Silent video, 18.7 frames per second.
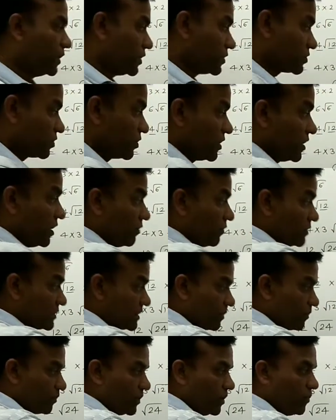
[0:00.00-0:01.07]
So here we
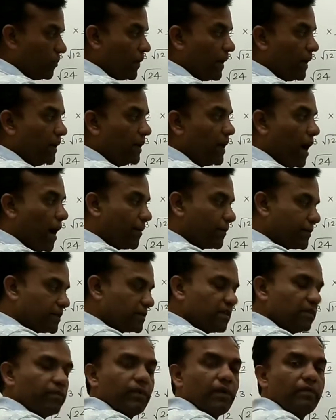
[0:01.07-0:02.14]
simplify, after
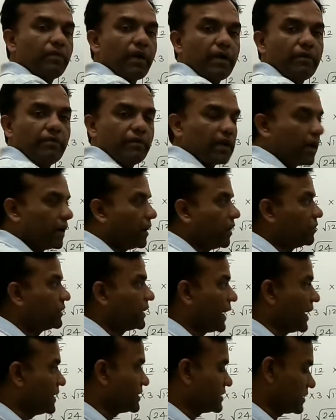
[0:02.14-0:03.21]
simplify we write down the
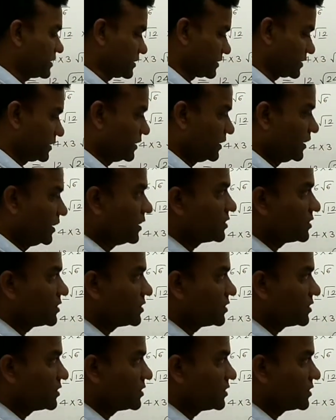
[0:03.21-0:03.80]
answers.